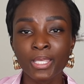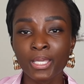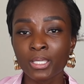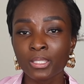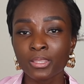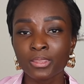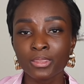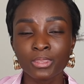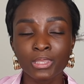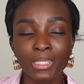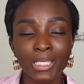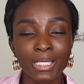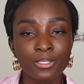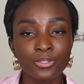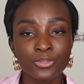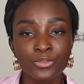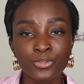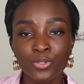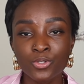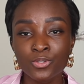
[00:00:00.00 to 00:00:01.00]
like
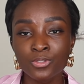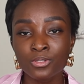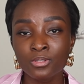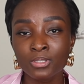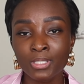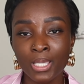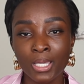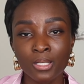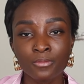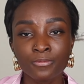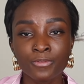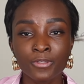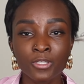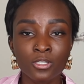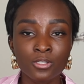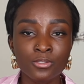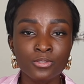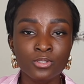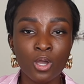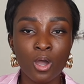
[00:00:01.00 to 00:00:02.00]
that those kind of
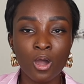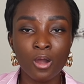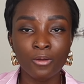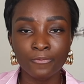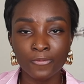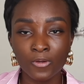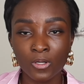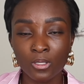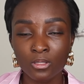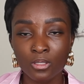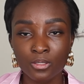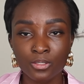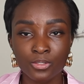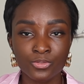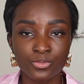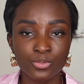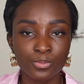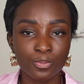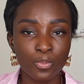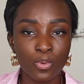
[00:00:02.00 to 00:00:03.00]
heels offer a lot of
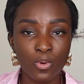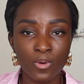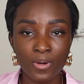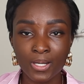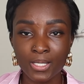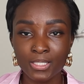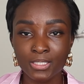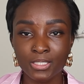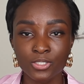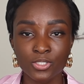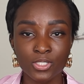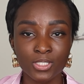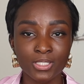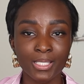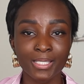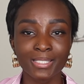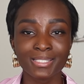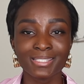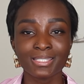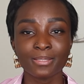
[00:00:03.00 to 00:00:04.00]
support and just
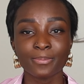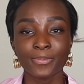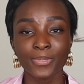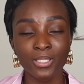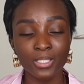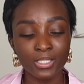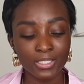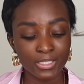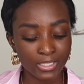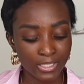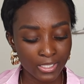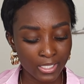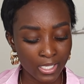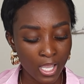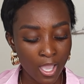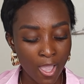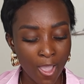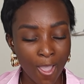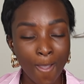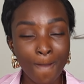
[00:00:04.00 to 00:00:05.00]
like
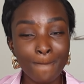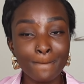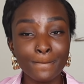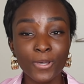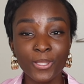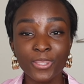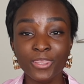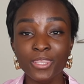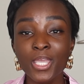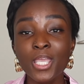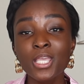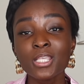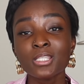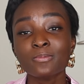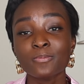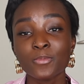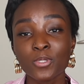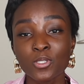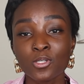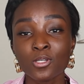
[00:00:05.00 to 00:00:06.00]
stability. But
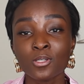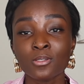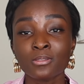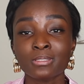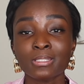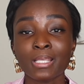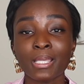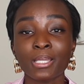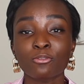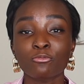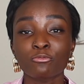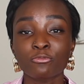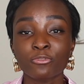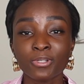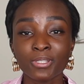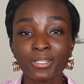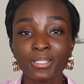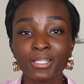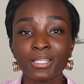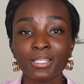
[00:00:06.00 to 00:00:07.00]
these mules like
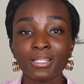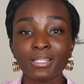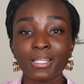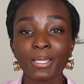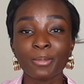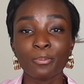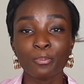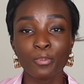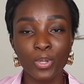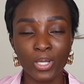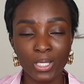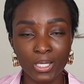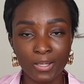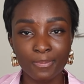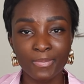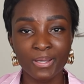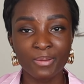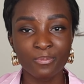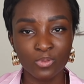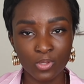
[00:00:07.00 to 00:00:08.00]
really like
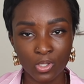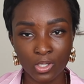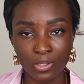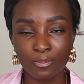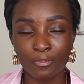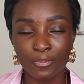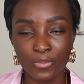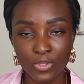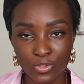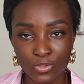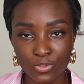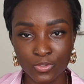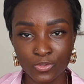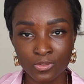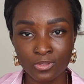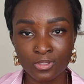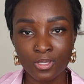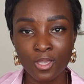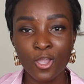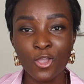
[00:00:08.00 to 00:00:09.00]
put my block
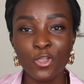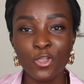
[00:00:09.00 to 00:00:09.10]
mules